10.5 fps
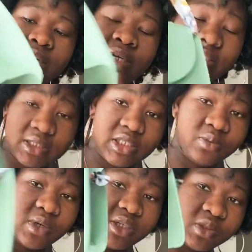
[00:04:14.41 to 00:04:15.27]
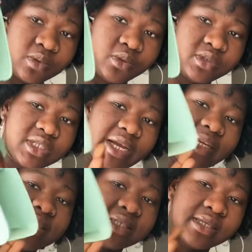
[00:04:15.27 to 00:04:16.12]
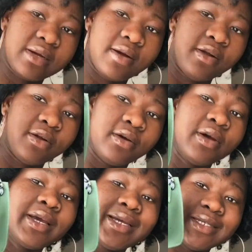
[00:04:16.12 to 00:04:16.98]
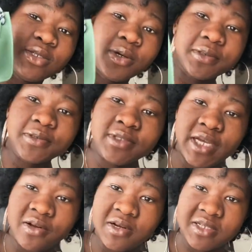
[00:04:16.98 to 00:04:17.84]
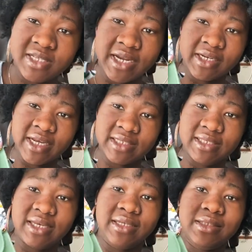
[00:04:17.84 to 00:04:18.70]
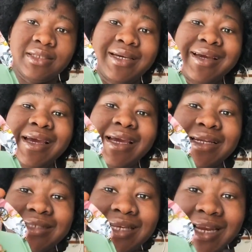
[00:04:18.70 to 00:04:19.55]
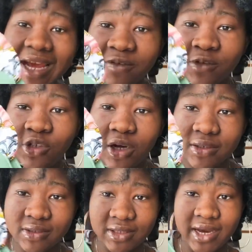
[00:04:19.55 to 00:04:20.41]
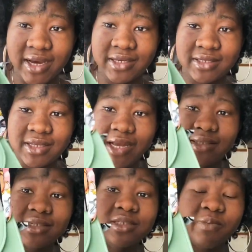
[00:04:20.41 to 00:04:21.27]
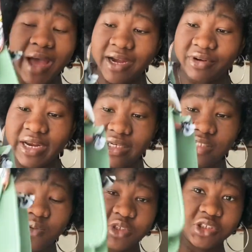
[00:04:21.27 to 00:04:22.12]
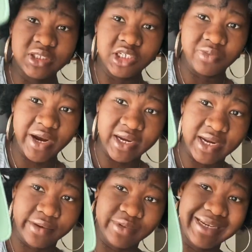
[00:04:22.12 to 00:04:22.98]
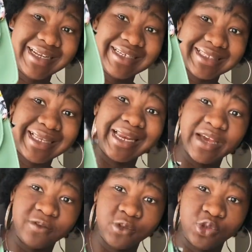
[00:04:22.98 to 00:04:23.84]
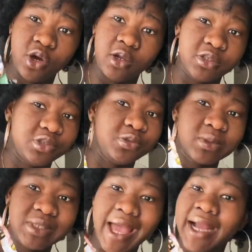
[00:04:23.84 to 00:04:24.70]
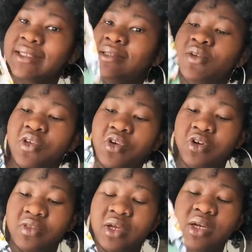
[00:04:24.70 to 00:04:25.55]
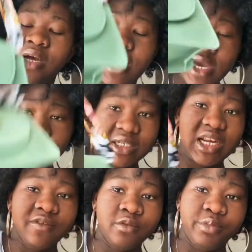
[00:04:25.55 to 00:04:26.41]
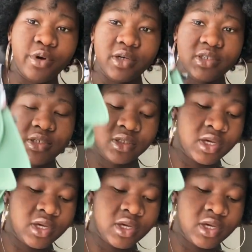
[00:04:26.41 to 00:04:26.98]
This is what this one looks like. This is the color. It's also $10.99. It is $11, guys. Like, this bag, right, this one you're seeing right now, it is $11. No tax, nothing. It's 11 bucks.